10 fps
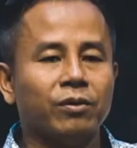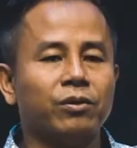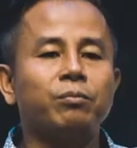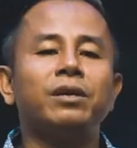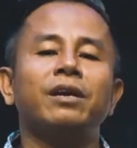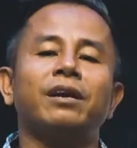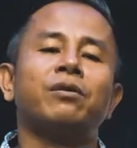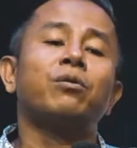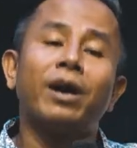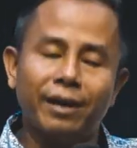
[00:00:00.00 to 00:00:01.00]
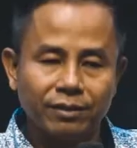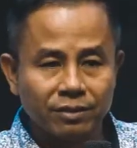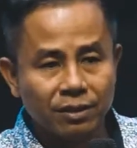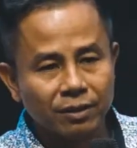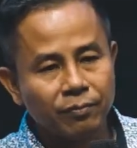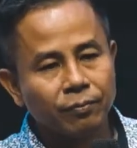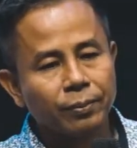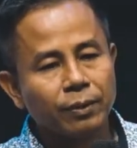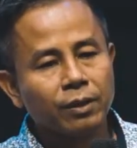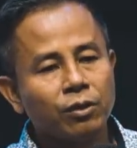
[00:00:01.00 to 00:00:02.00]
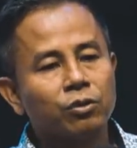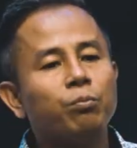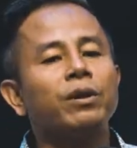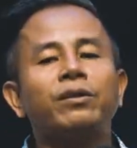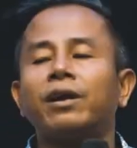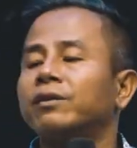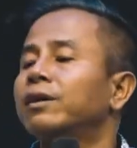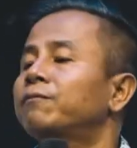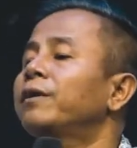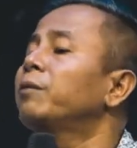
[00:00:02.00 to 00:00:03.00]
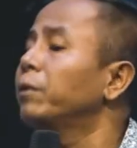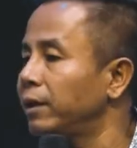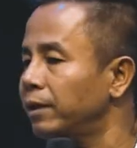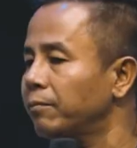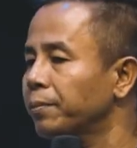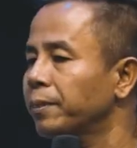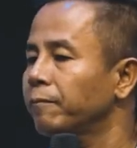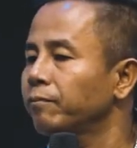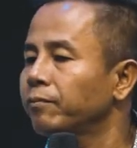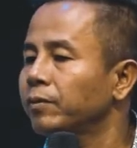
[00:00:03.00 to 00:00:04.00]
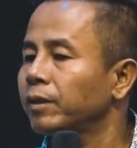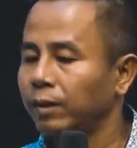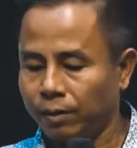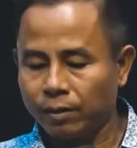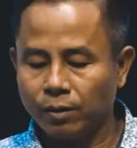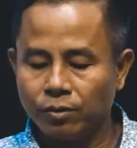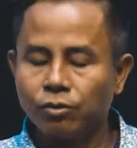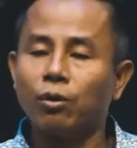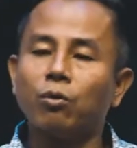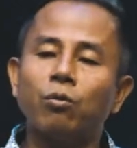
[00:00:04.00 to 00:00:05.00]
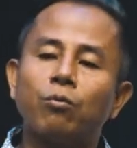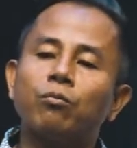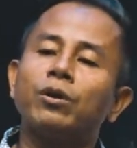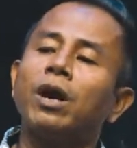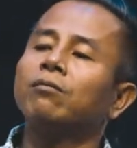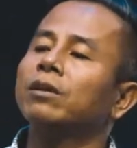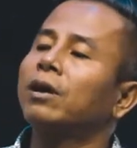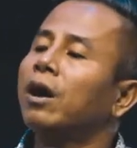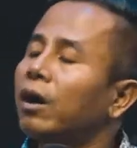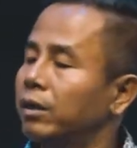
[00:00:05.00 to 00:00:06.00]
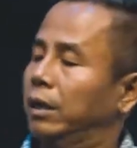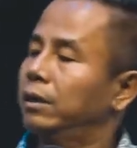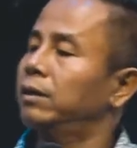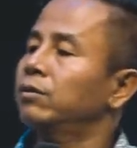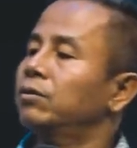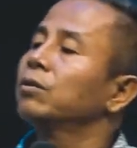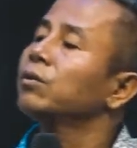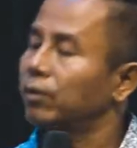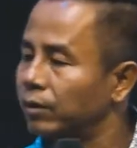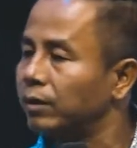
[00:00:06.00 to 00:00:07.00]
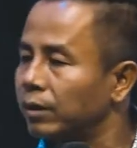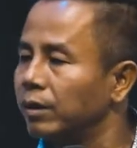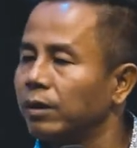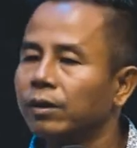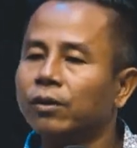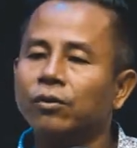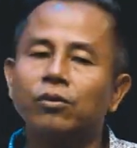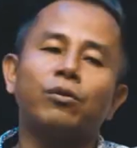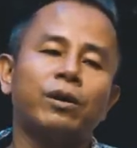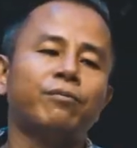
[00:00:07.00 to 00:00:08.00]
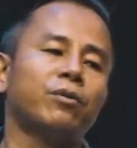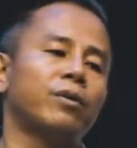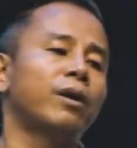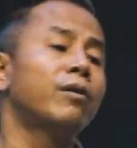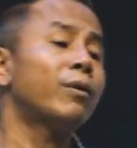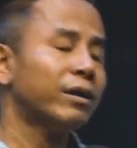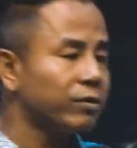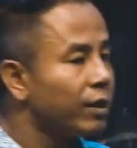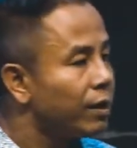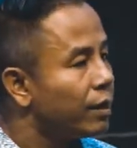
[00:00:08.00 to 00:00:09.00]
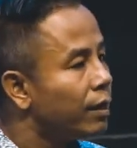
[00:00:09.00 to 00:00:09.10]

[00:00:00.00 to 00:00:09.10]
to be like Christ, to protect their family. So we have a lot to learn. So if you're interested,